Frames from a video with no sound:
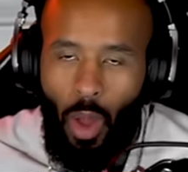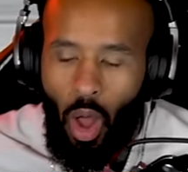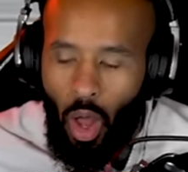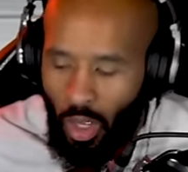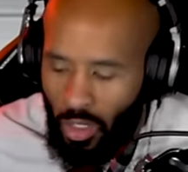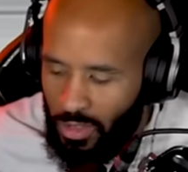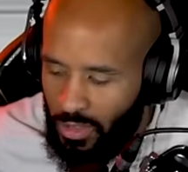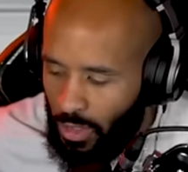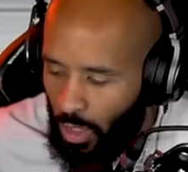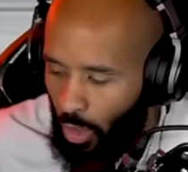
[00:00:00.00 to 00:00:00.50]

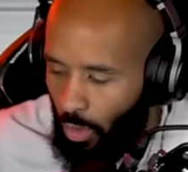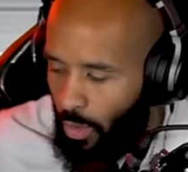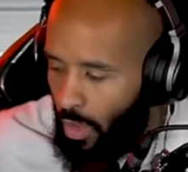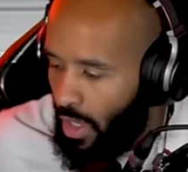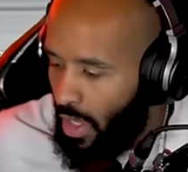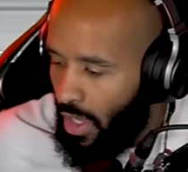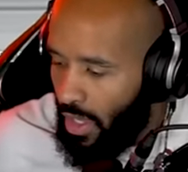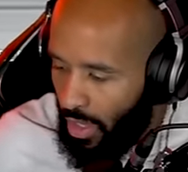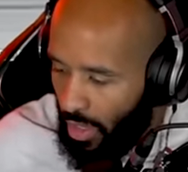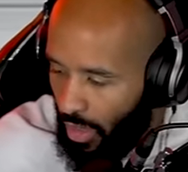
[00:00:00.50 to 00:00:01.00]
Also,
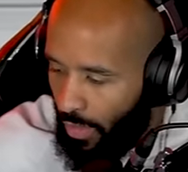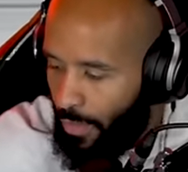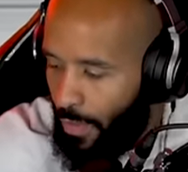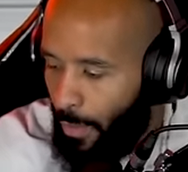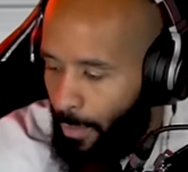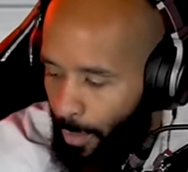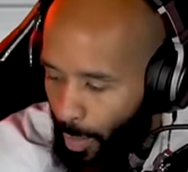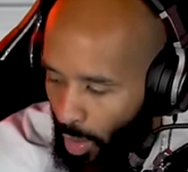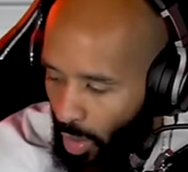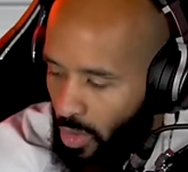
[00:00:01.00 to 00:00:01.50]
hit the
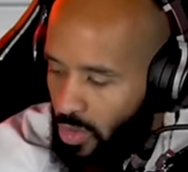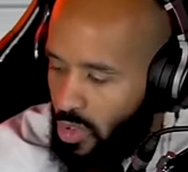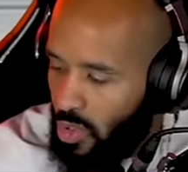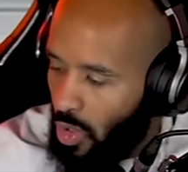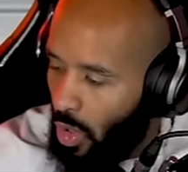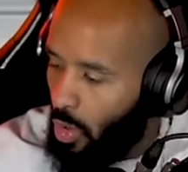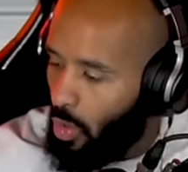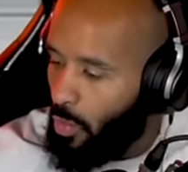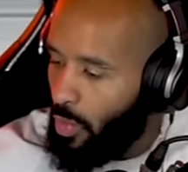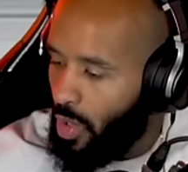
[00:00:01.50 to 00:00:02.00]
bell to
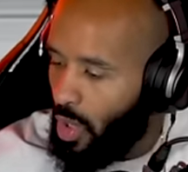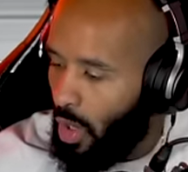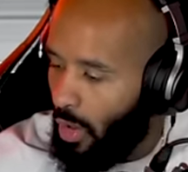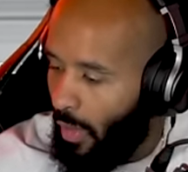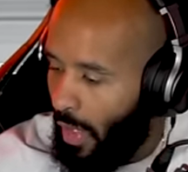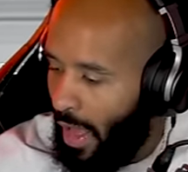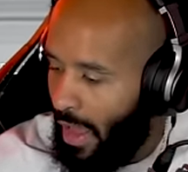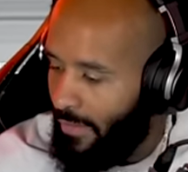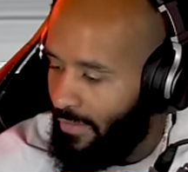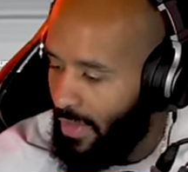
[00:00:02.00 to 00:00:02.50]
know when we go
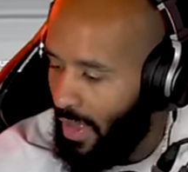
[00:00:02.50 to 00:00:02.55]
live.